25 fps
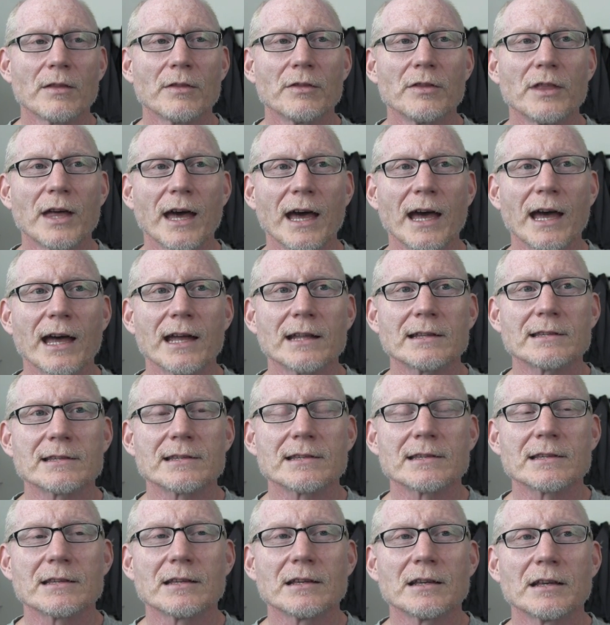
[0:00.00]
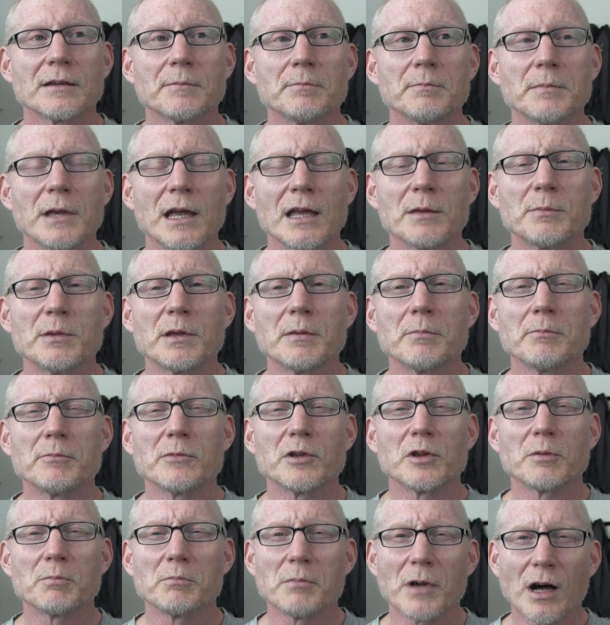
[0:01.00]
that maybe
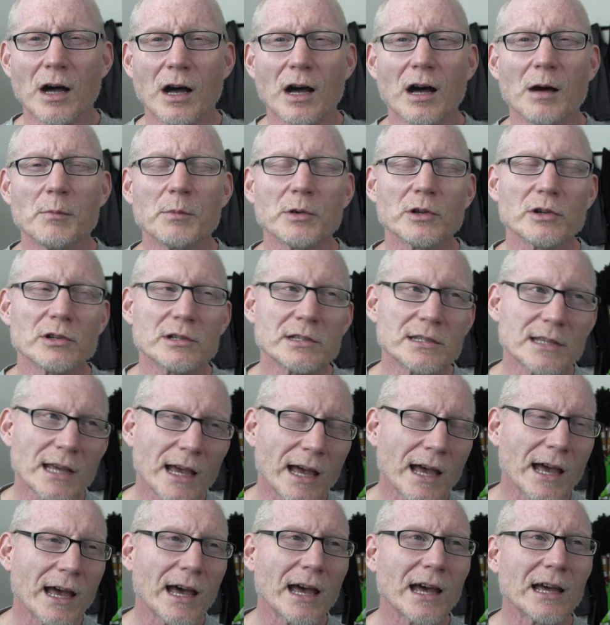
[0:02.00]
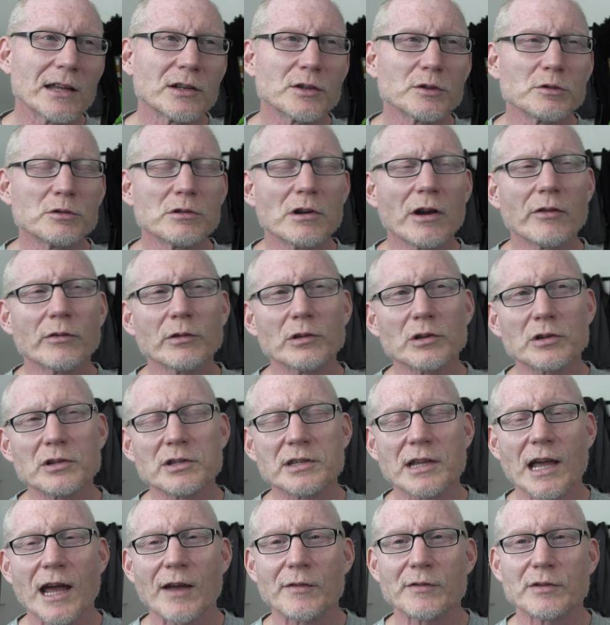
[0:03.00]
your mom or your dad or whoever
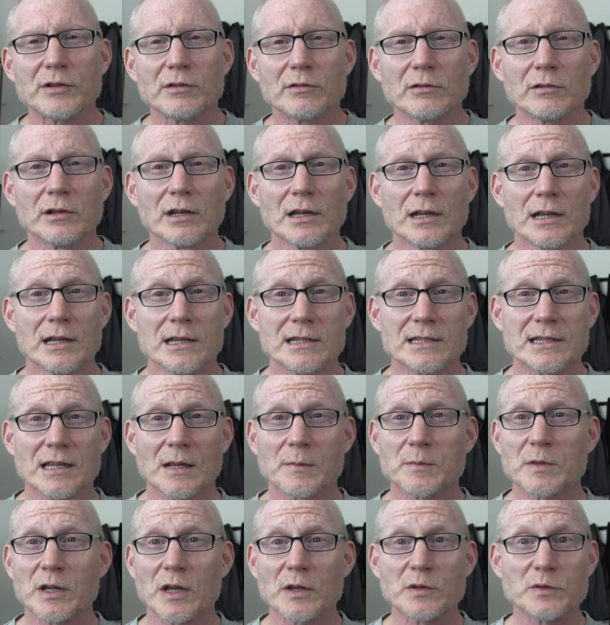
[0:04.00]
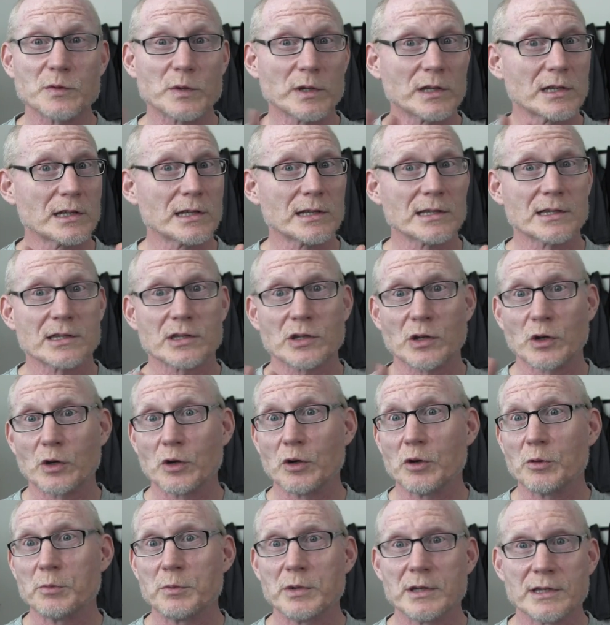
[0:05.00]
looks after you, sometimes we can get
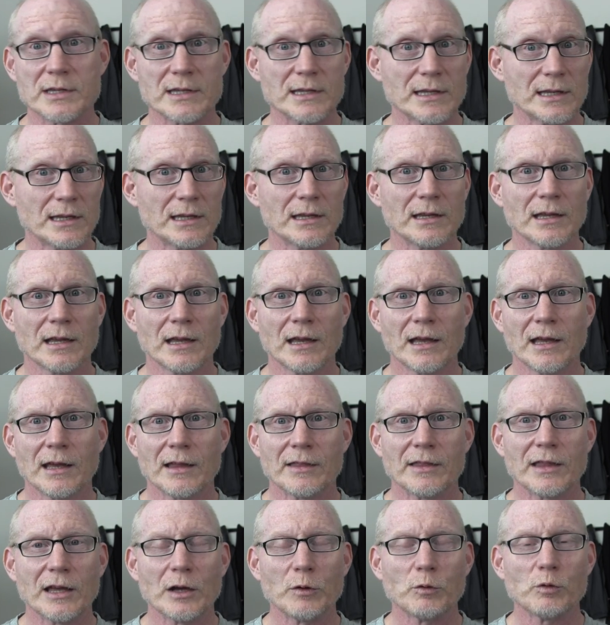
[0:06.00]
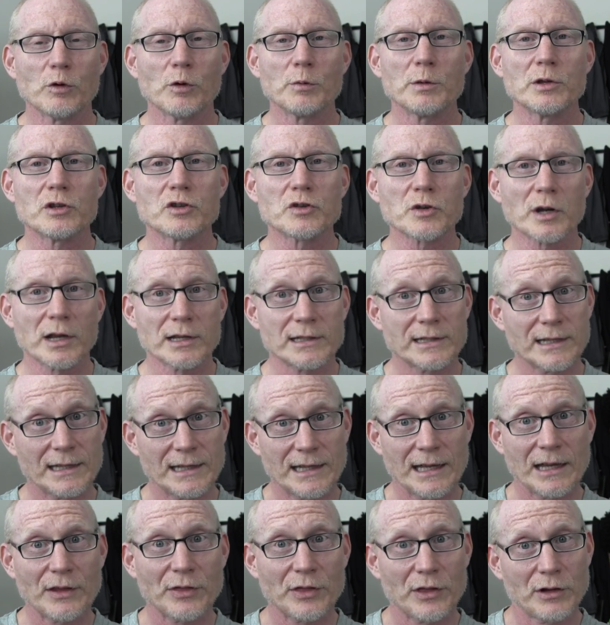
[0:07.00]
so busy that we'll be trying to
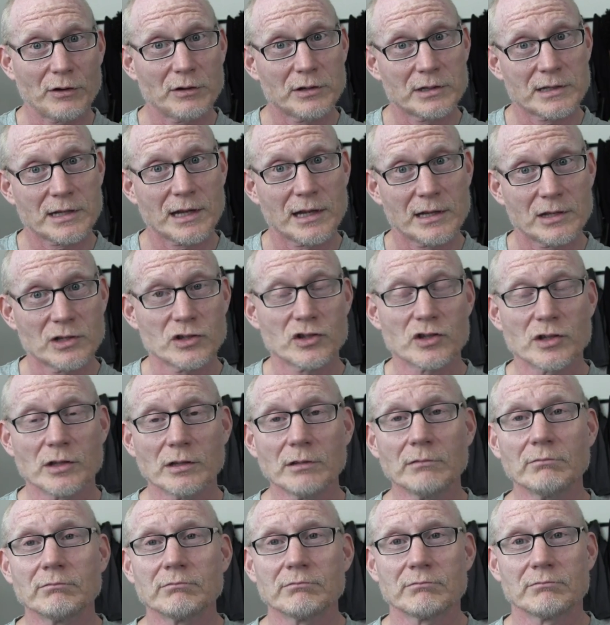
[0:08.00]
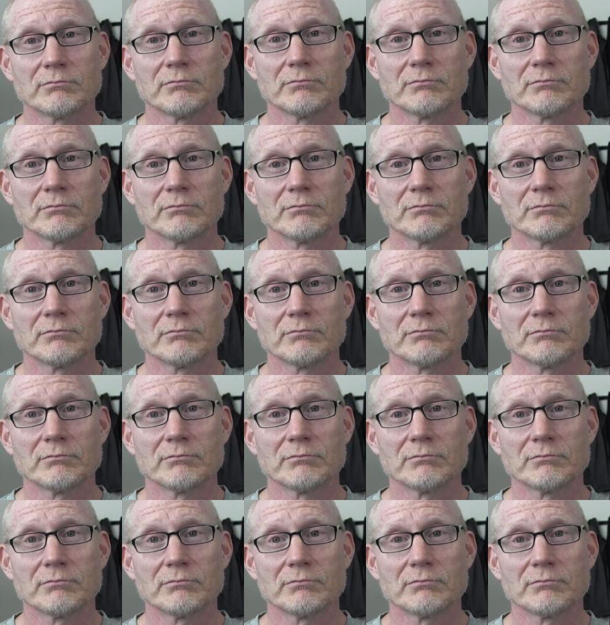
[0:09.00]
get their attention